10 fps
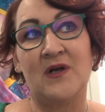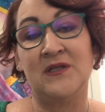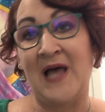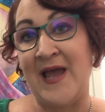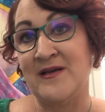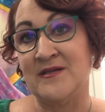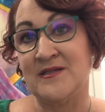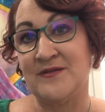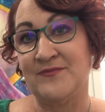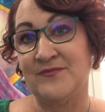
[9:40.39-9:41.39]

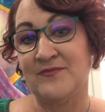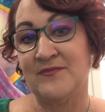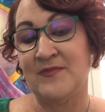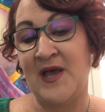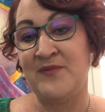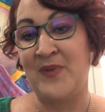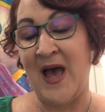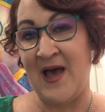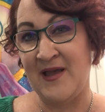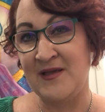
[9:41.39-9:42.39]
layers and
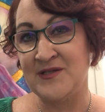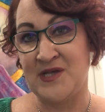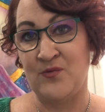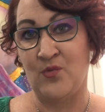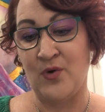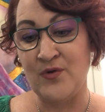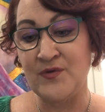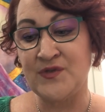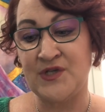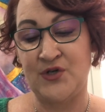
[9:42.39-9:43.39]
pains and
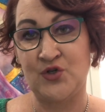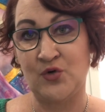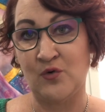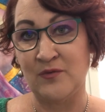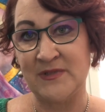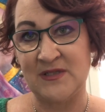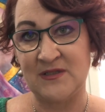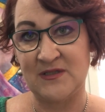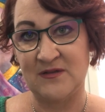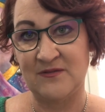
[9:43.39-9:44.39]
wounds and
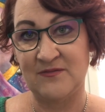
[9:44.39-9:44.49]
traumas.